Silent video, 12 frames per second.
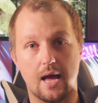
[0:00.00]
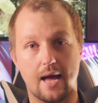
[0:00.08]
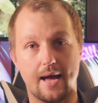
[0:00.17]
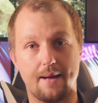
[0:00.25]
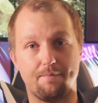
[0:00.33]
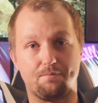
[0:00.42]

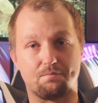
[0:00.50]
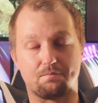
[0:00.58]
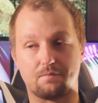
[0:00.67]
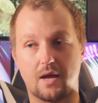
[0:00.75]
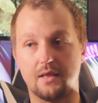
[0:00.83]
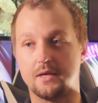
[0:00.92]
Um,
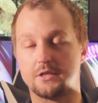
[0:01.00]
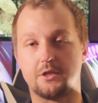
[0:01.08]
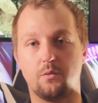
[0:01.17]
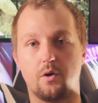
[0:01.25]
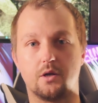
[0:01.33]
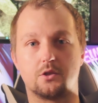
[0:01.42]

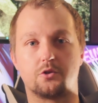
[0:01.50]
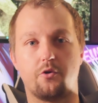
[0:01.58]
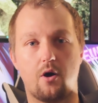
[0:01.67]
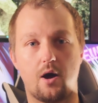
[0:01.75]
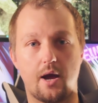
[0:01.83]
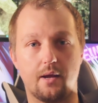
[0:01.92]
unless you want to
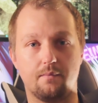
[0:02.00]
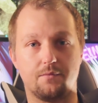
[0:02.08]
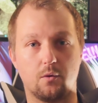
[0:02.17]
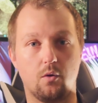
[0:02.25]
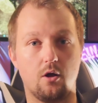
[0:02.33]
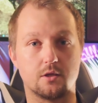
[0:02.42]
try
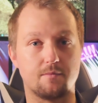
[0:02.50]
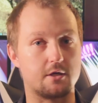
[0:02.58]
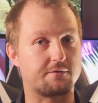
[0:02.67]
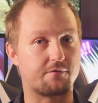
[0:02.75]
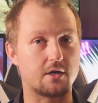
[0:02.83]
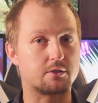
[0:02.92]
the world's
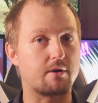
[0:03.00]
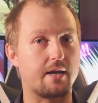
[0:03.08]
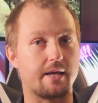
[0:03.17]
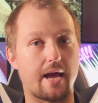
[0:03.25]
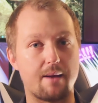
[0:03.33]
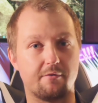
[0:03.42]
most
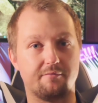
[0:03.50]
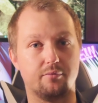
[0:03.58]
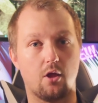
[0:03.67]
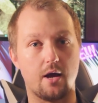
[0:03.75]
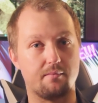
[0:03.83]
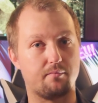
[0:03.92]
frustrating game of
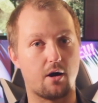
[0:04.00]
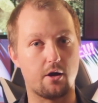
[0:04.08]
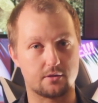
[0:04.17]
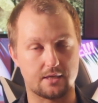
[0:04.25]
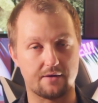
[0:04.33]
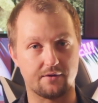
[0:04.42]
blind BIOS